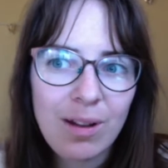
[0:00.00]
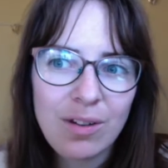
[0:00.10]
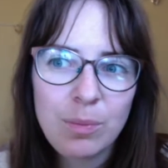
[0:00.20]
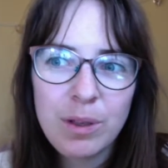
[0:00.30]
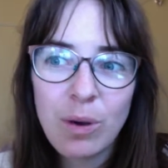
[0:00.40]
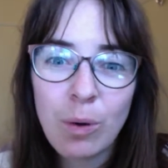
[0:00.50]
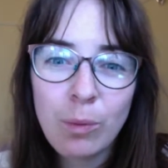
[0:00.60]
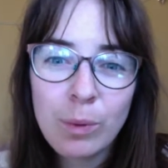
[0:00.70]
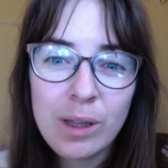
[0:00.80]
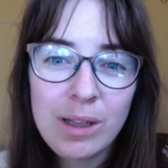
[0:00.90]
speak
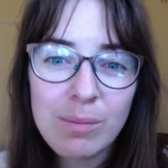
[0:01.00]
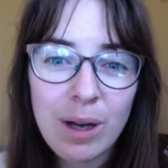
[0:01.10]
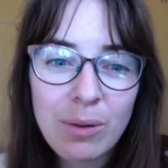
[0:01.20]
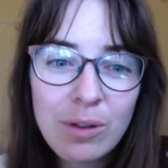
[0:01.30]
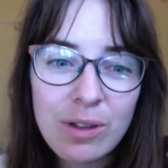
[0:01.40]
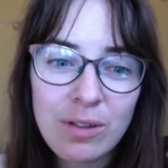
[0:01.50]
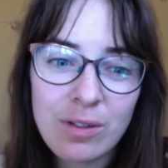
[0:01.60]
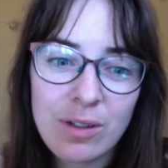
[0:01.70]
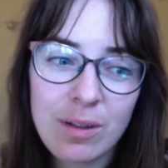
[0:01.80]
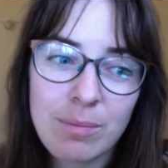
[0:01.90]
openly about this,
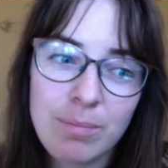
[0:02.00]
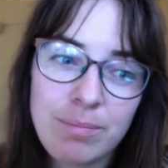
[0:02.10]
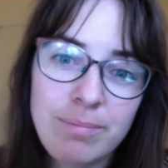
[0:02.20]
that